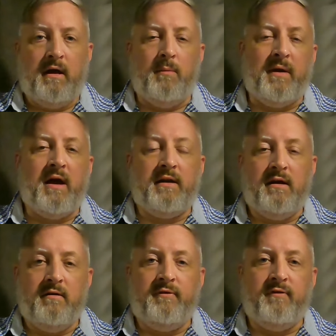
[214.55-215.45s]
So help me out
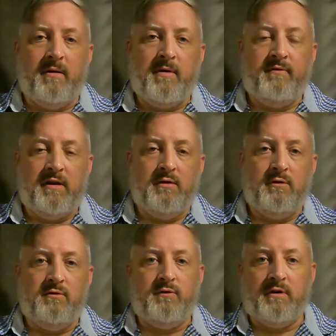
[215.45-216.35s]
here. If you find my video
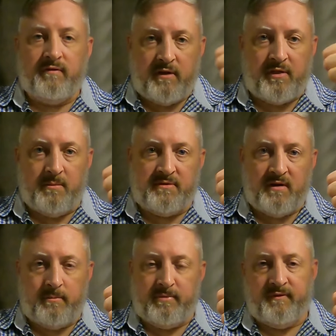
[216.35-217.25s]
useful, give it a thumbs
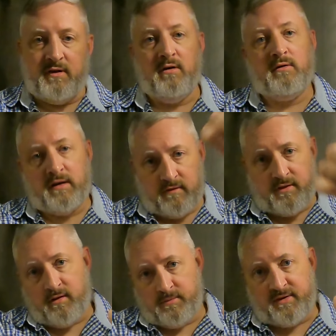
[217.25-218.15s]
up. If you don't, give it a
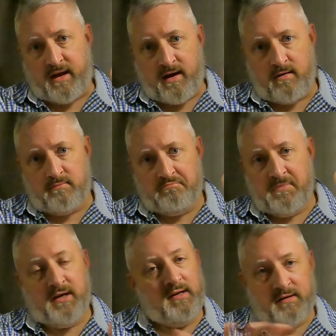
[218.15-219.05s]
thumbs down.
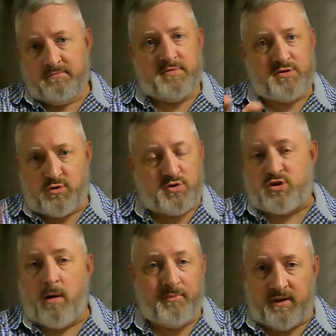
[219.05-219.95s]
Just do
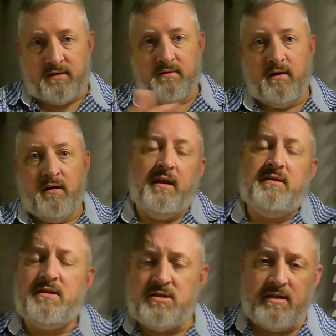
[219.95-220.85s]
something. And
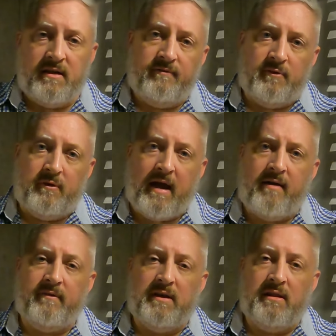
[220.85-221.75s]
additionally, if you
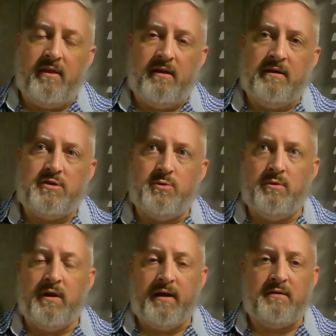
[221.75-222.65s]
have anything that you
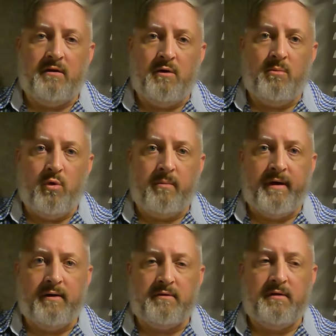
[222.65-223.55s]
would like to know more
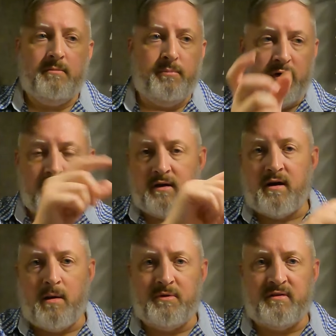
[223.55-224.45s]
about, put it in the
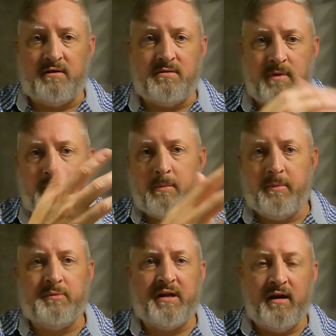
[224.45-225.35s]
comment section. Maybe I'll
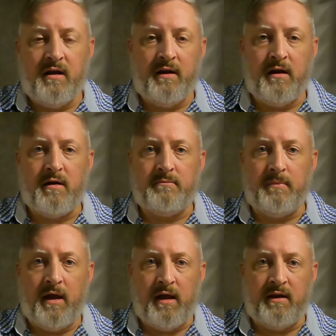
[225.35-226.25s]
be able to get on there
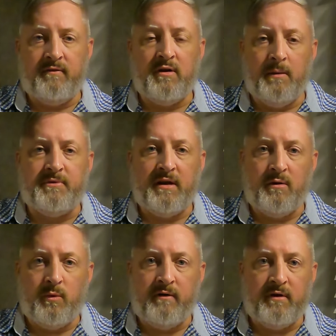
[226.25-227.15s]
and give you an update
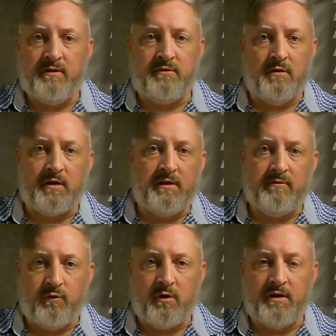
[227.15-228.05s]
on whatever it is you're looking
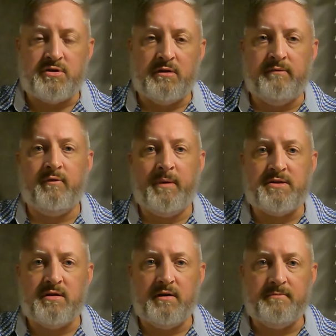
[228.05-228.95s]
for additional
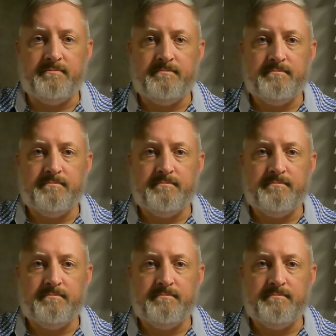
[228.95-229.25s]
information on.